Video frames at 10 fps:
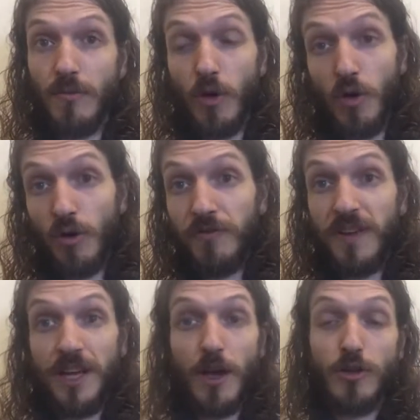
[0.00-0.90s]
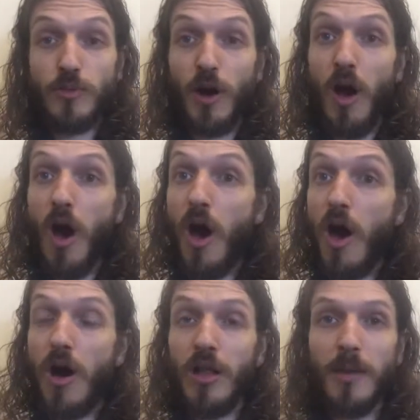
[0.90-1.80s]
old videos were
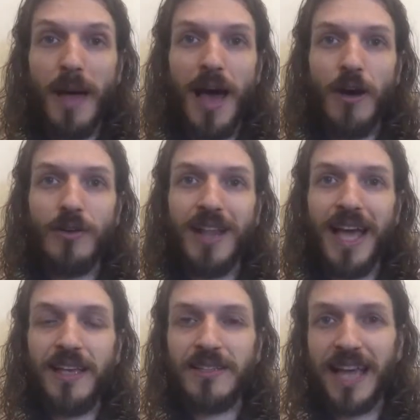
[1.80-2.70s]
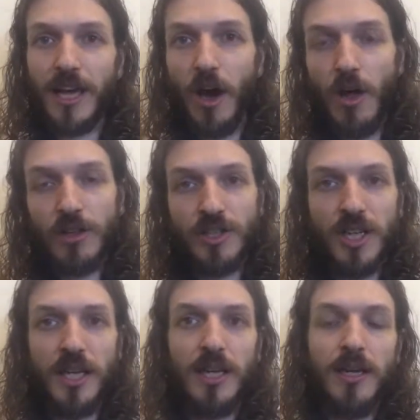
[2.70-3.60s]
all about like
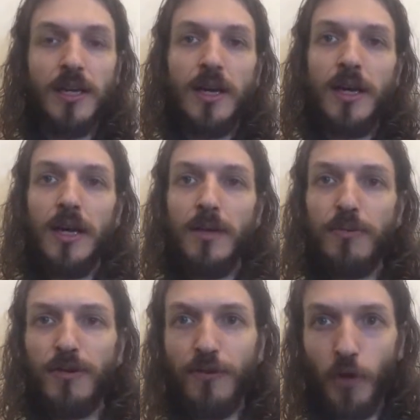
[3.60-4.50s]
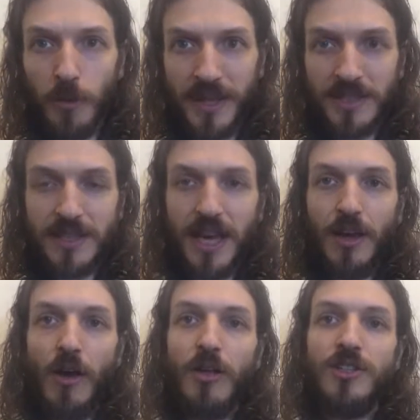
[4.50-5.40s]
psychology, performance
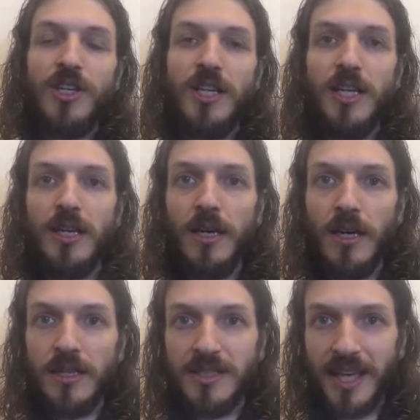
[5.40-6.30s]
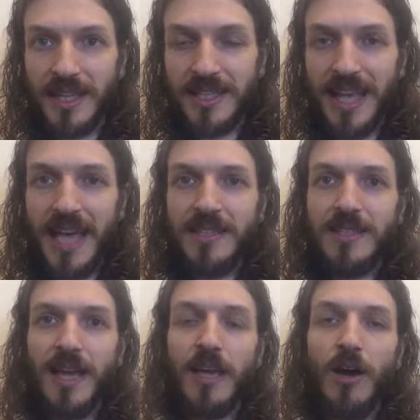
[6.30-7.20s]
psychology, success
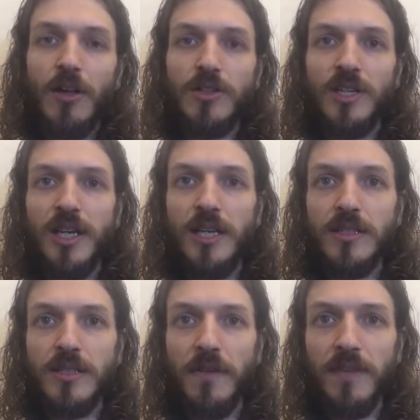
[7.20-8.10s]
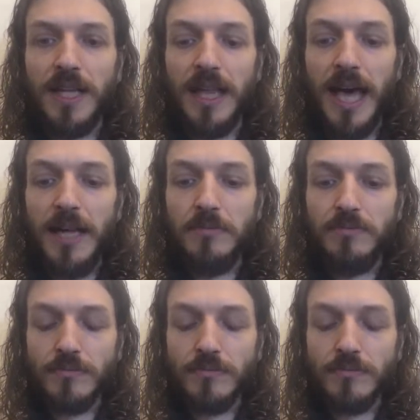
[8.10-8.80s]
psychology, and stuff like that.